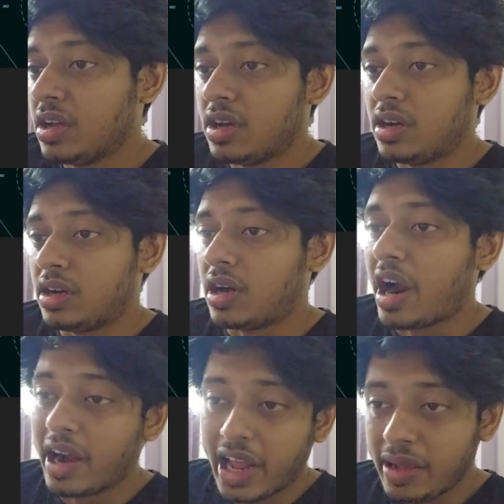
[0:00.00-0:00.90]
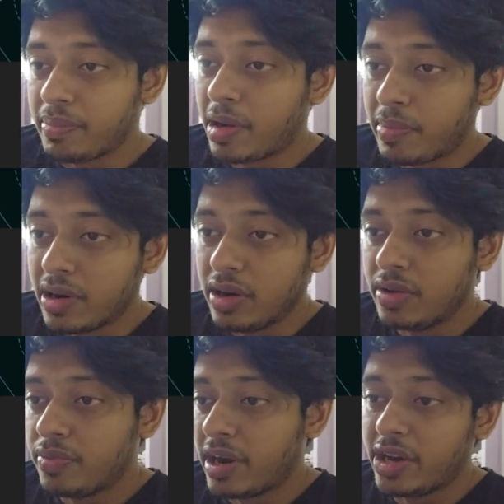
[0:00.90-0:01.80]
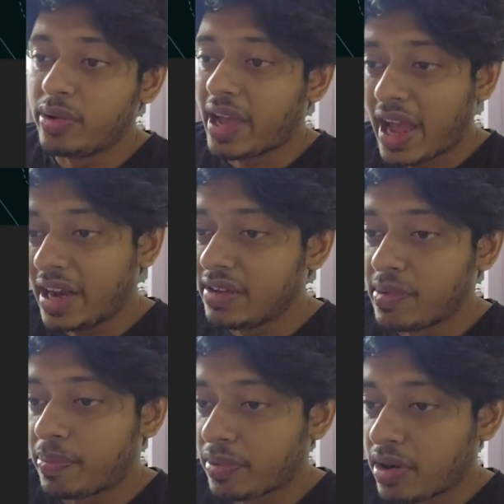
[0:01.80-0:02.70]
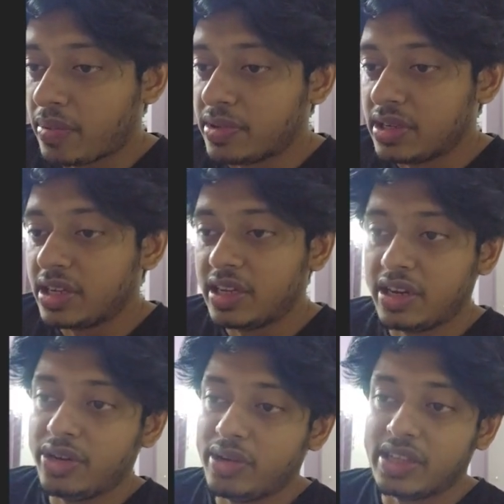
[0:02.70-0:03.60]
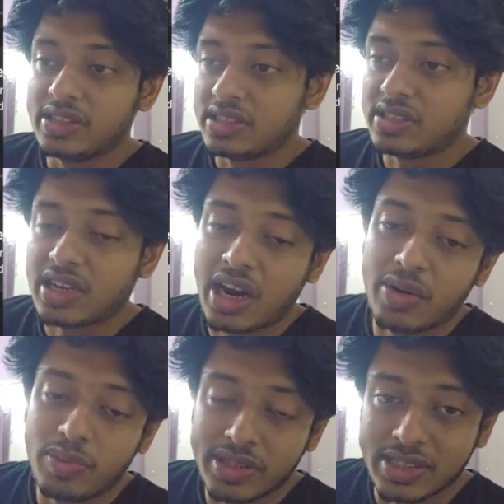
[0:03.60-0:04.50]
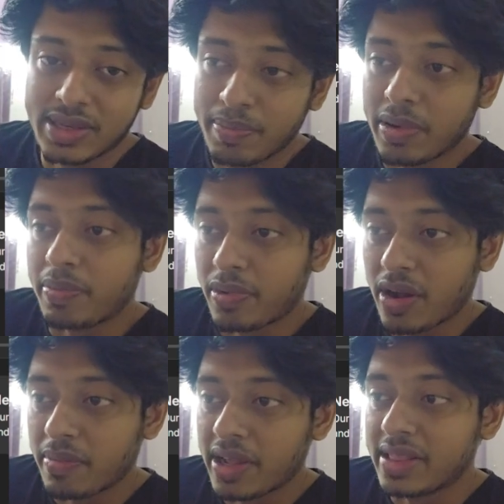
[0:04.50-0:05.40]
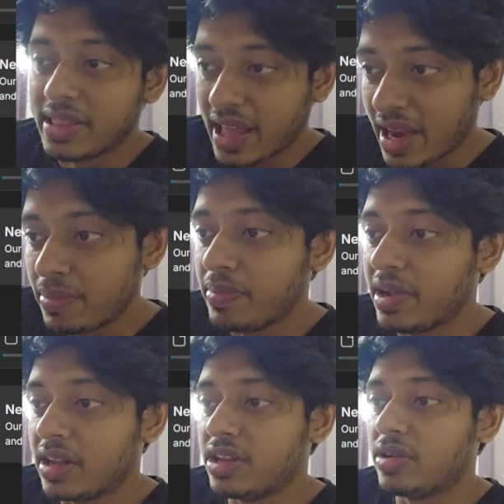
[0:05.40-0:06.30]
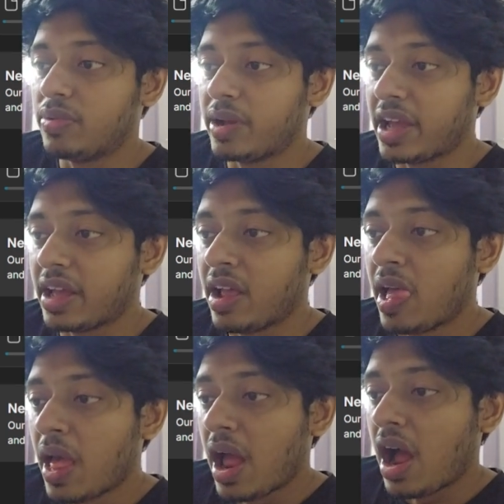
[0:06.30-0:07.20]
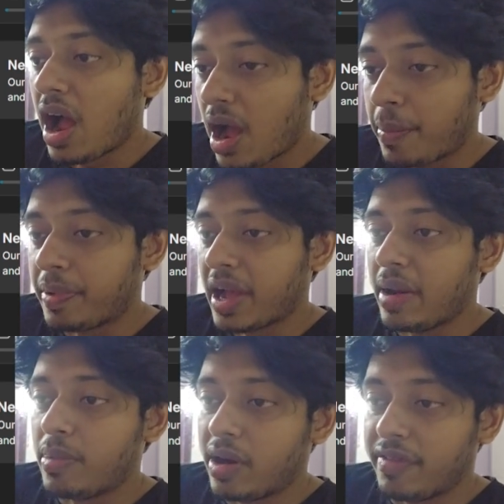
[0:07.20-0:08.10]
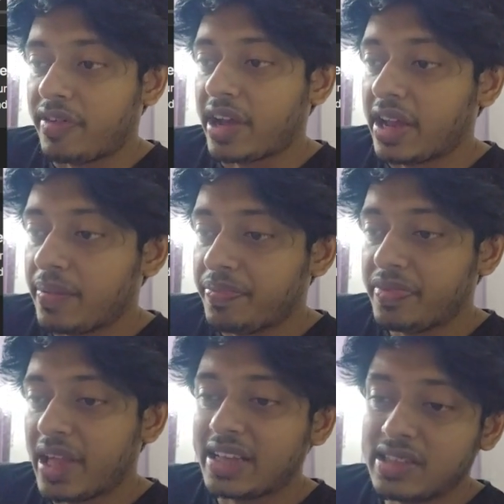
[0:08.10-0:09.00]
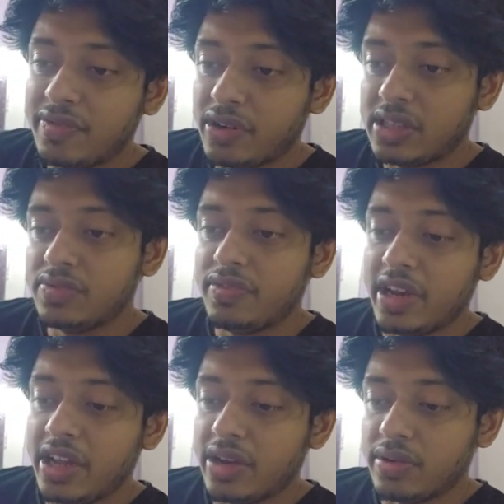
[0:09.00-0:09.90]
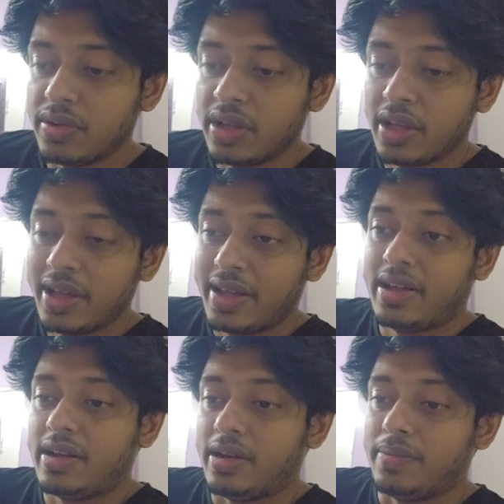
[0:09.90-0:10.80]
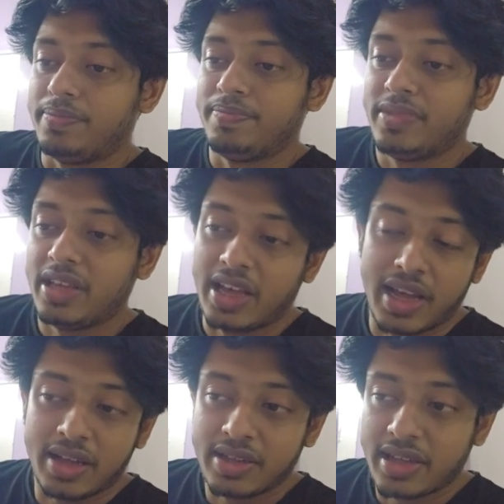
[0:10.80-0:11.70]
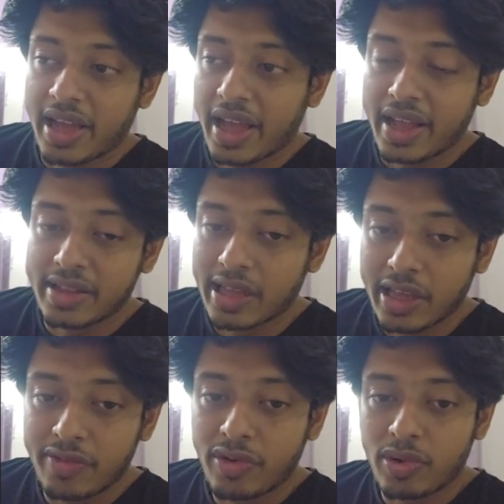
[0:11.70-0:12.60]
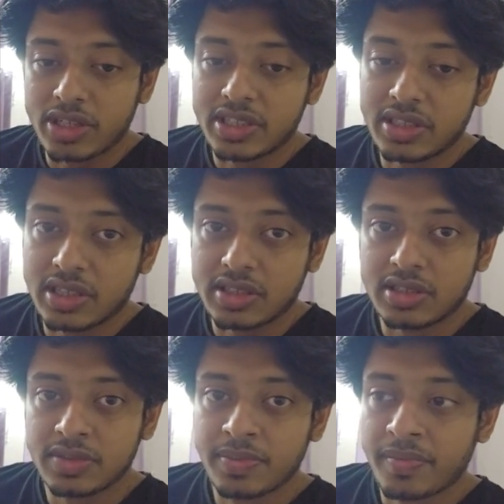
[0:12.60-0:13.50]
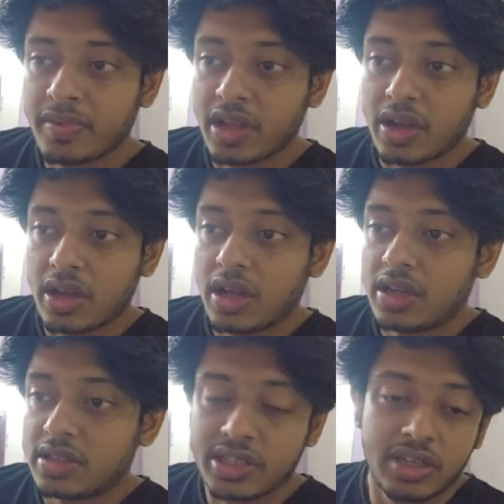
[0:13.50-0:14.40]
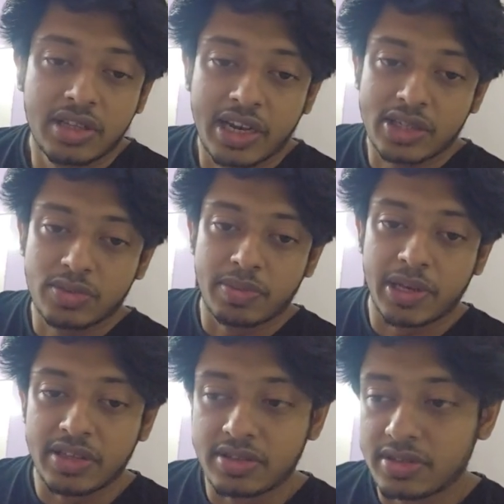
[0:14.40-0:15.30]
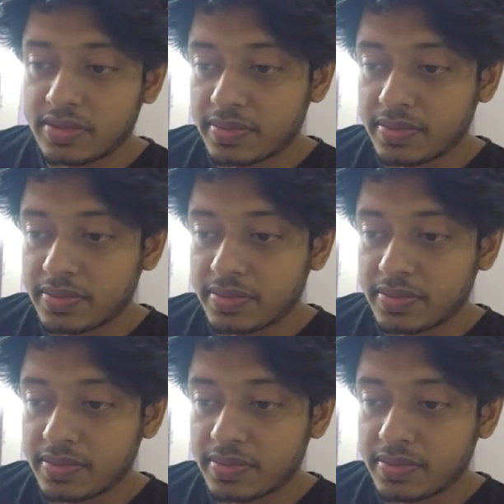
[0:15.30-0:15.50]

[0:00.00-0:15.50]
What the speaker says: Unlike Bubble, where you can give a prompt, here you can just start with a simple prompt and then build your way up and modify it. That's it for this video. Yeah, and thank you for watching this. See you in the next one. Peace.